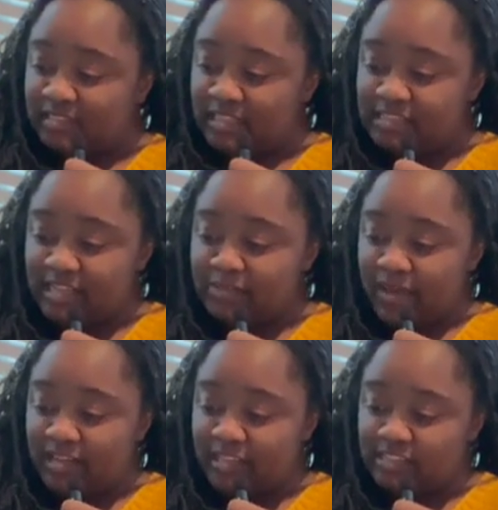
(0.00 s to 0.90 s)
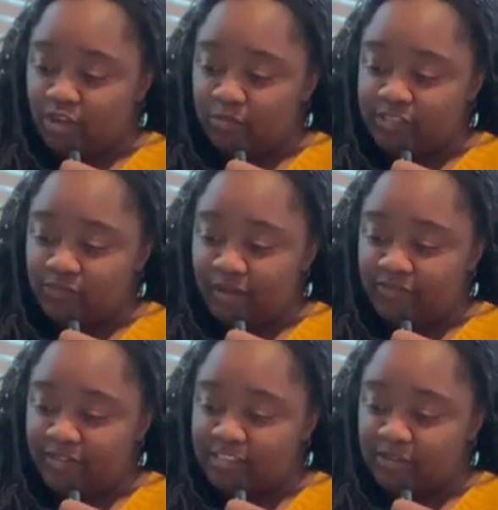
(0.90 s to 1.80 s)
It says, Madeline's the only surviving
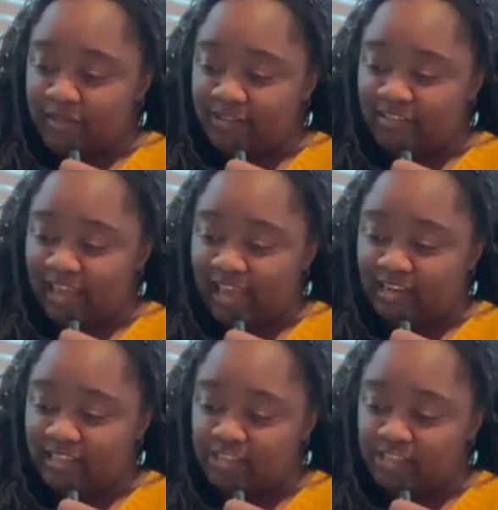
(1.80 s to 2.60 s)
victim, Evan Handy, the